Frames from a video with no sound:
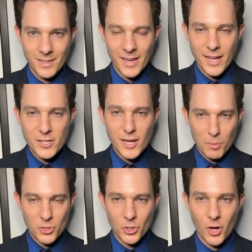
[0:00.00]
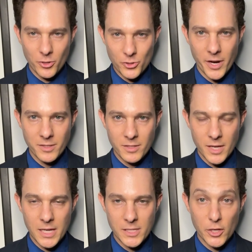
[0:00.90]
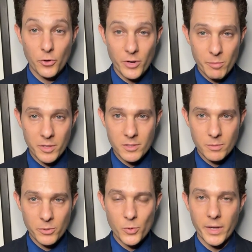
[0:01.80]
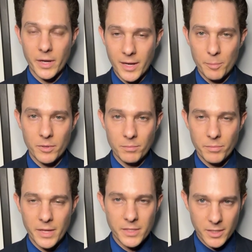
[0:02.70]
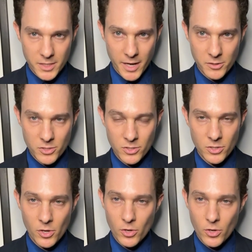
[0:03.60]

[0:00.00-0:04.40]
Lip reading: An antenuptial contract is an agreement between a couple that dictates